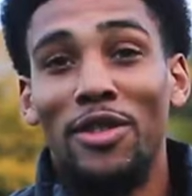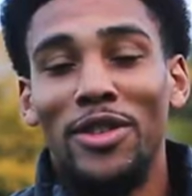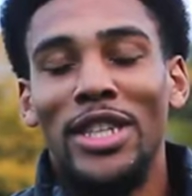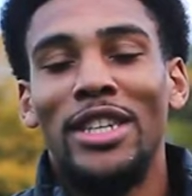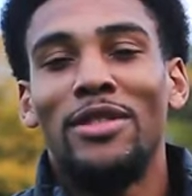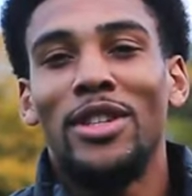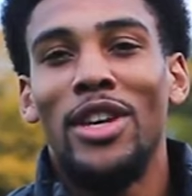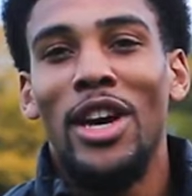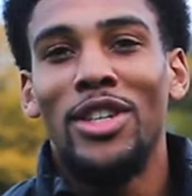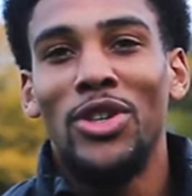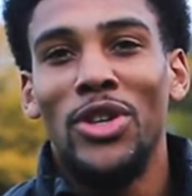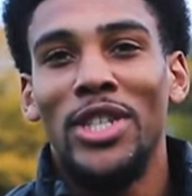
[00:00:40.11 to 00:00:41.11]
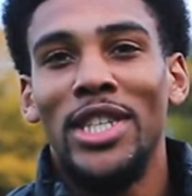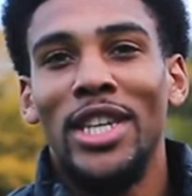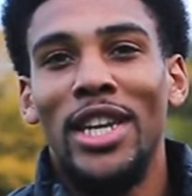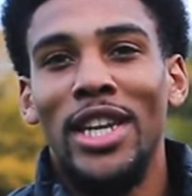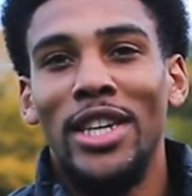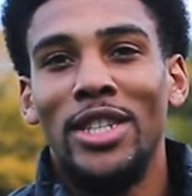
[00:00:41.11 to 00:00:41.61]
obviously took us in
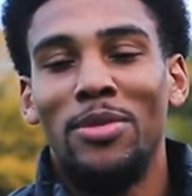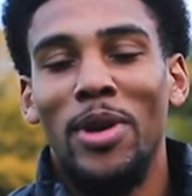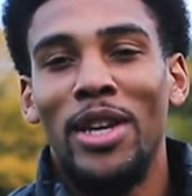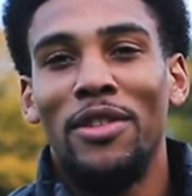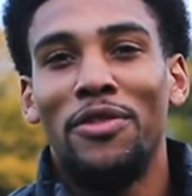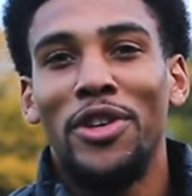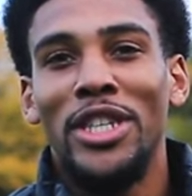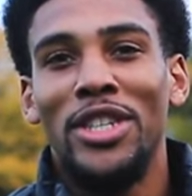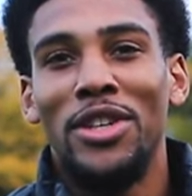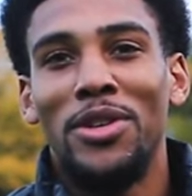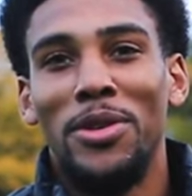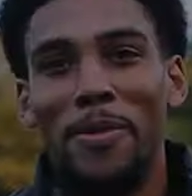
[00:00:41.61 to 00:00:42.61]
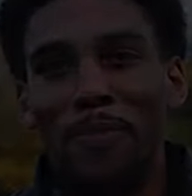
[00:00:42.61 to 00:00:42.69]
the lead to make it 3-2.